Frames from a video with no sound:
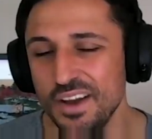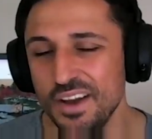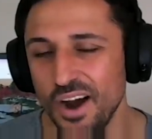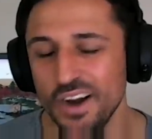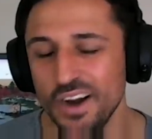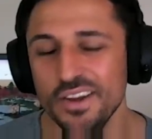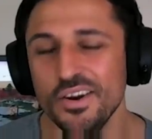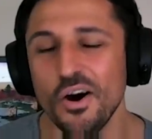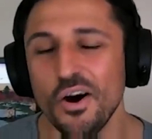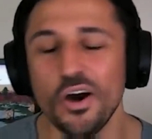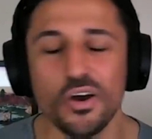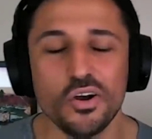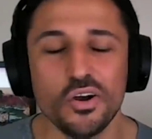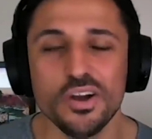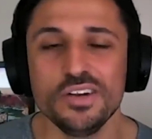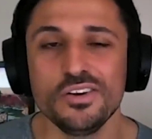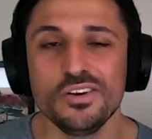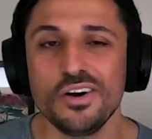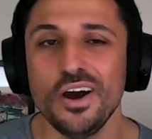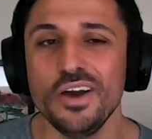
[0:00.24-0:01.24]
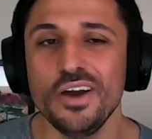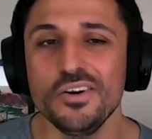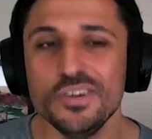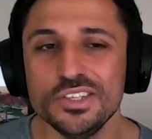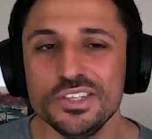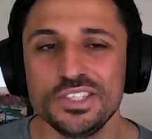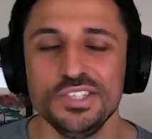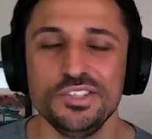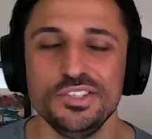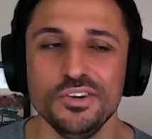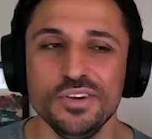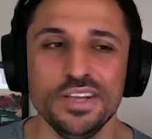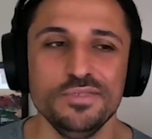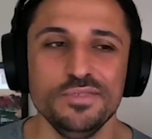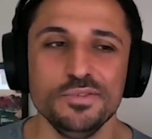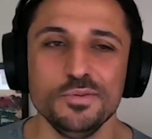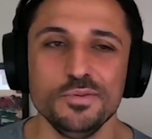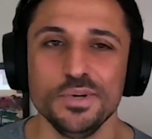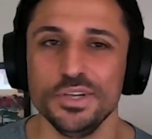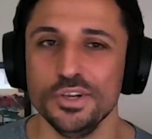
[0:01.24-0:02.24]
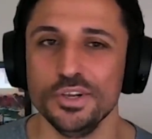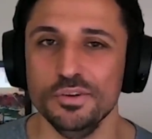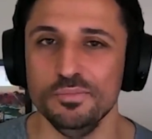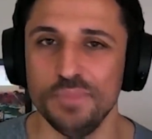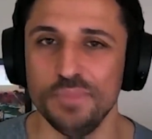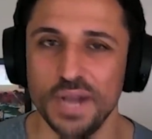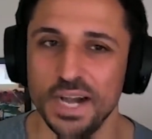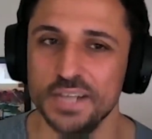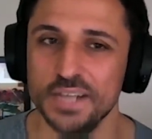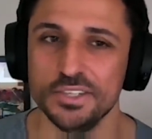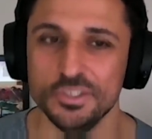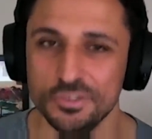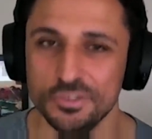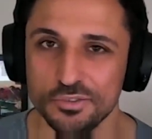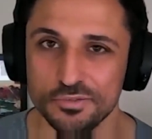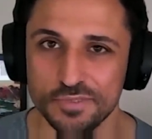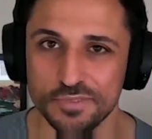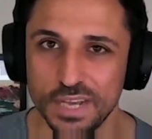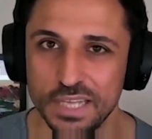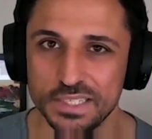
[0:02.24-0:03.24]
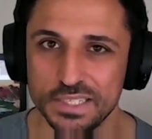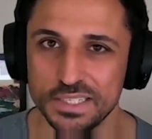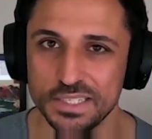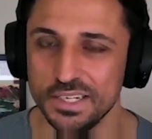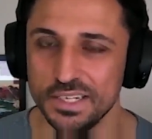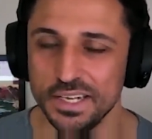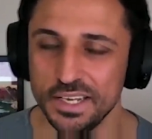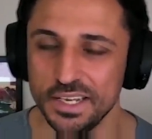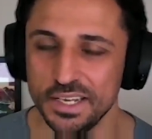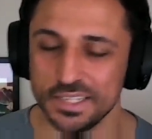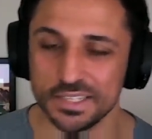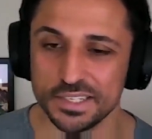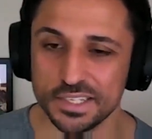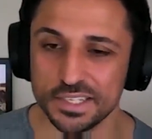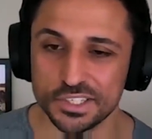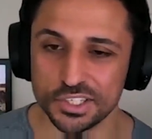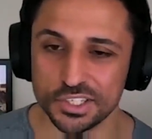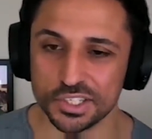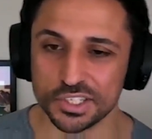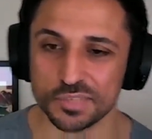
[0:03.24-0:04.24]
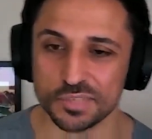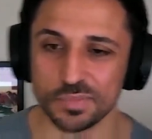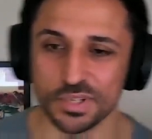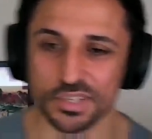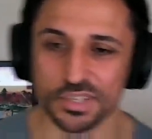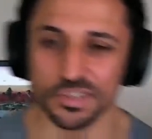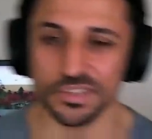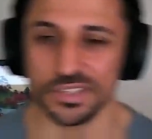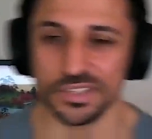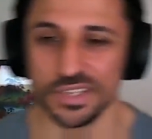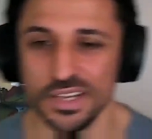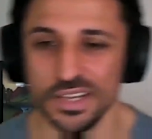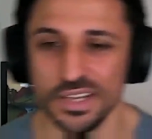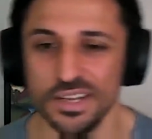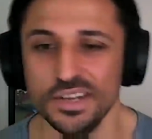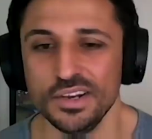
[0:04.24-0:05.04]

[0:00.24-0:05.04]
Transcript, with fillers: I, yeah. I, I honestly don't even want to go back to 2008 conditions because